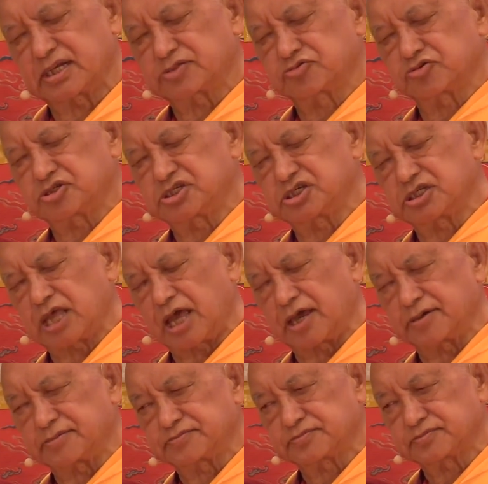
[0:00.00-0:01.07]
a
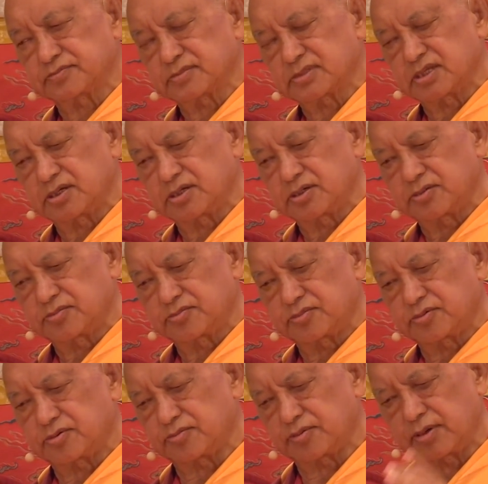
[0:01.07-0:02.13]
Tuishita
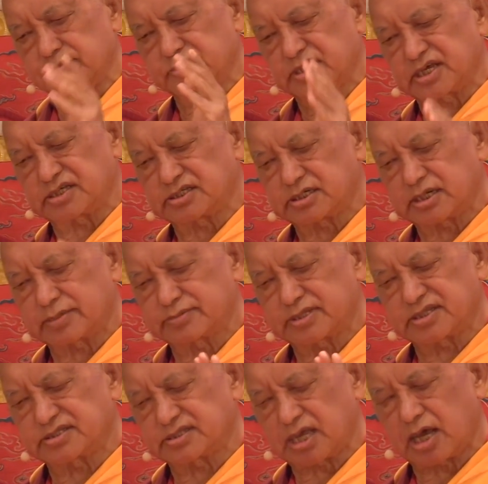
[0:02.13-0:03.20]
from Geshe
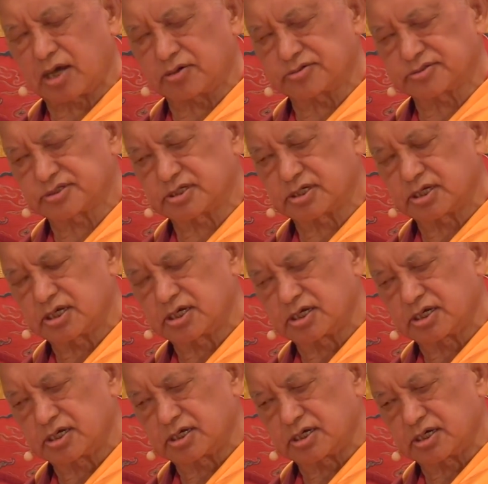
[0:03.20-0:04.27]
Rabdan's house.
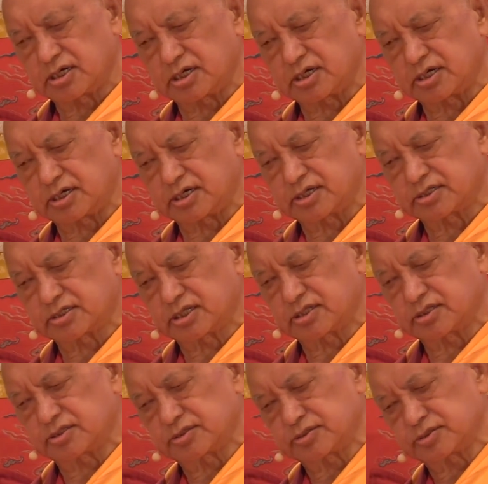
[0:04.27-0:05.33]

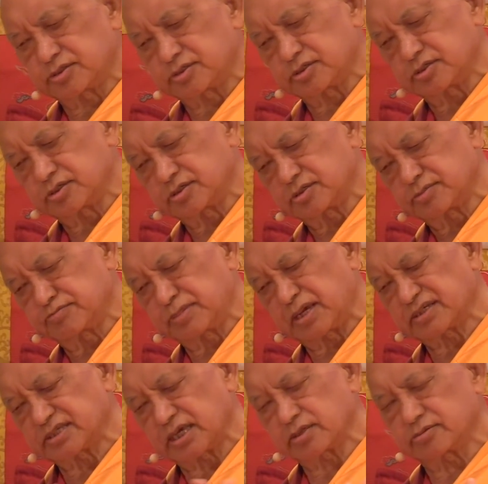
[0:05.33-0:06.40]
Then
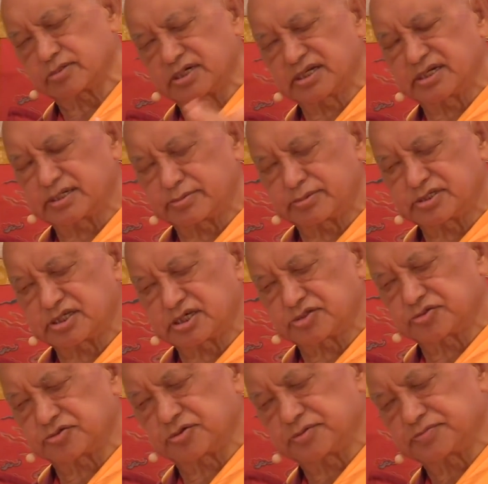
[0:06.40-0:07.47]
backside of Ling Rinpoche, so